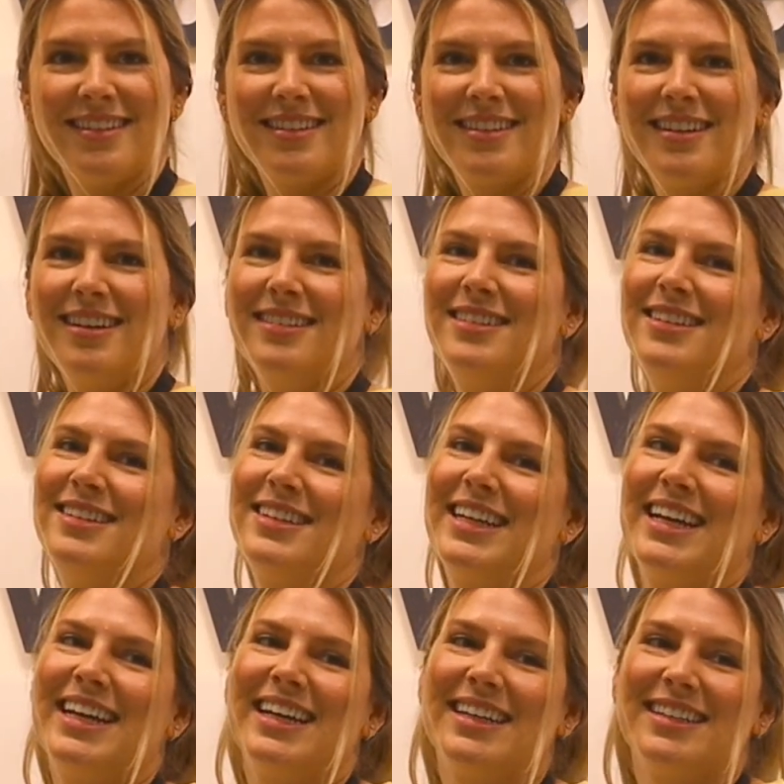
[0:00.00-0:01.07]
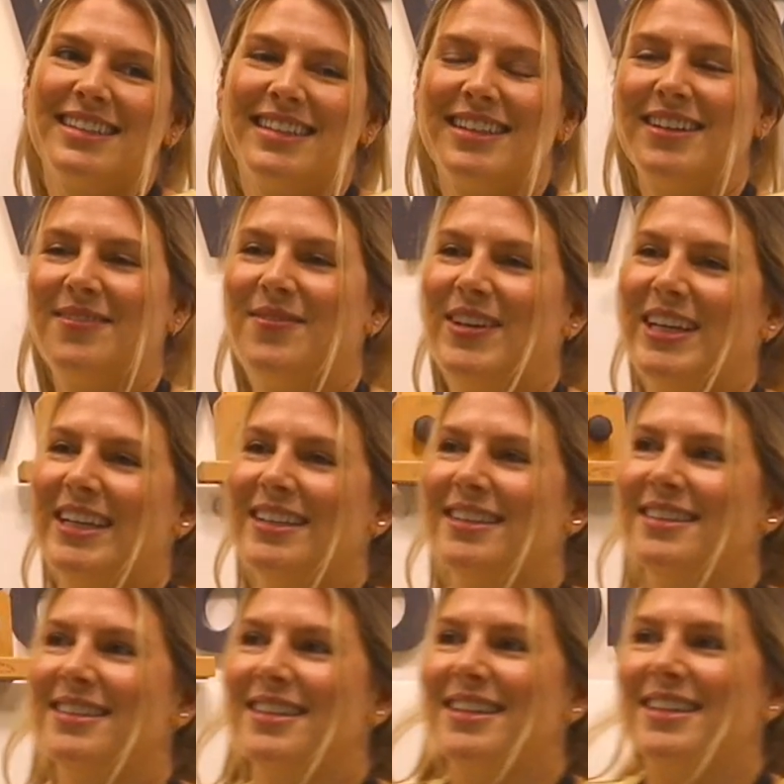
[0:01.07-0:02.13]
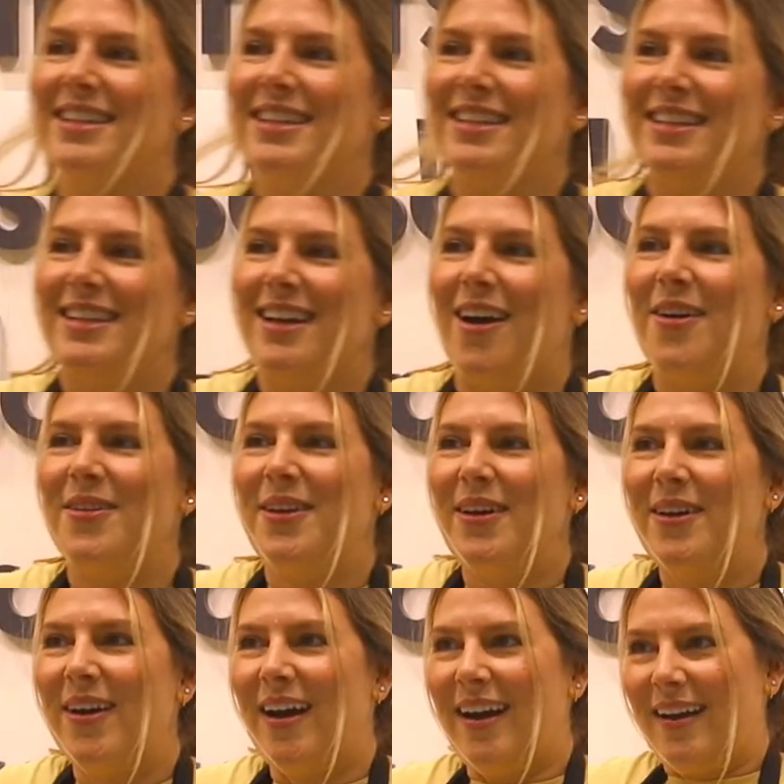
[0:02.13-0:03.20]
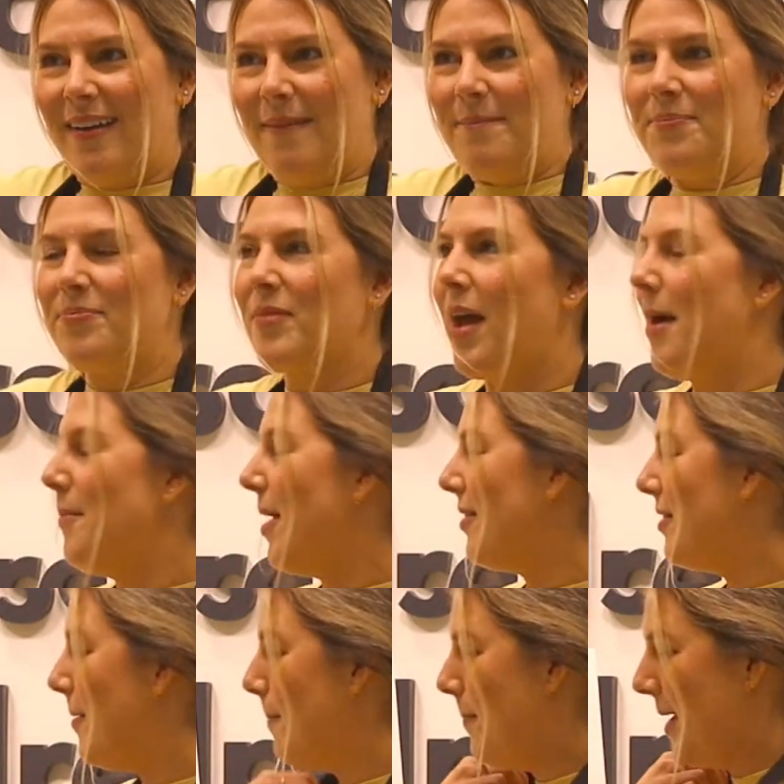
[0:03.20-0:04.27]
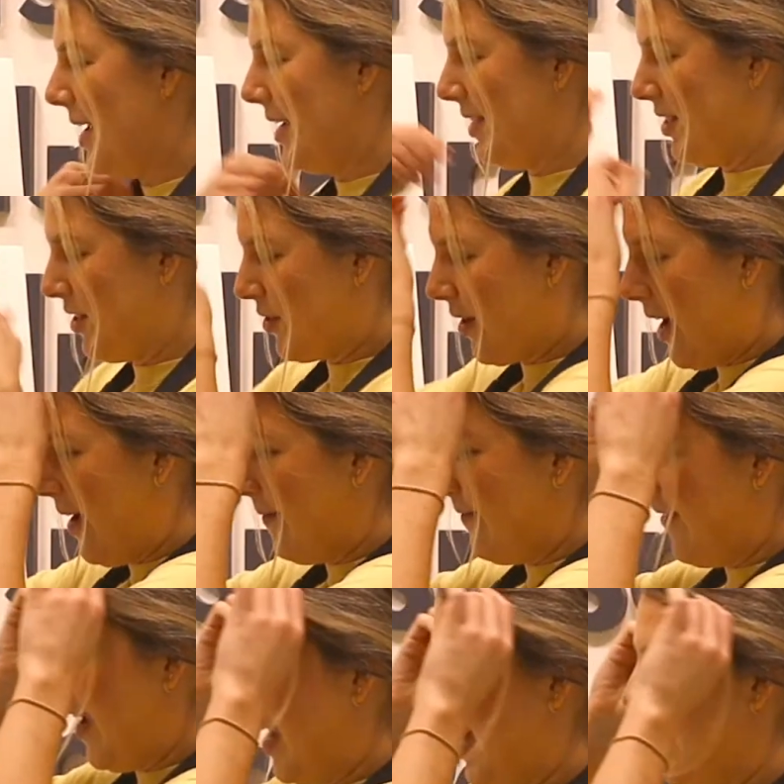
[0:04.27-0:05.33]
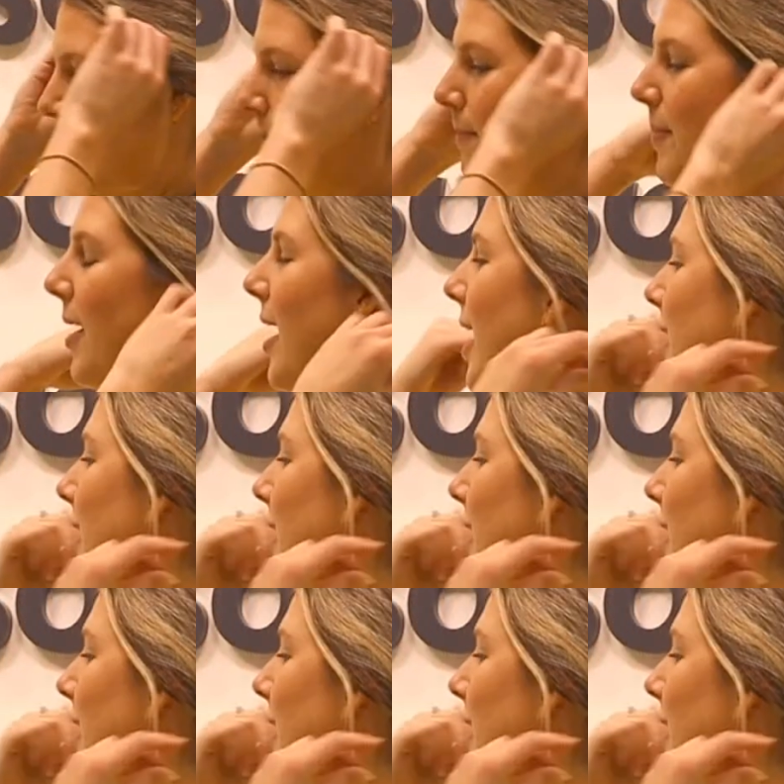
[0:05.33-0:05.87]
Oh yeah, it could be. Although I'm not the biggest grape fan, but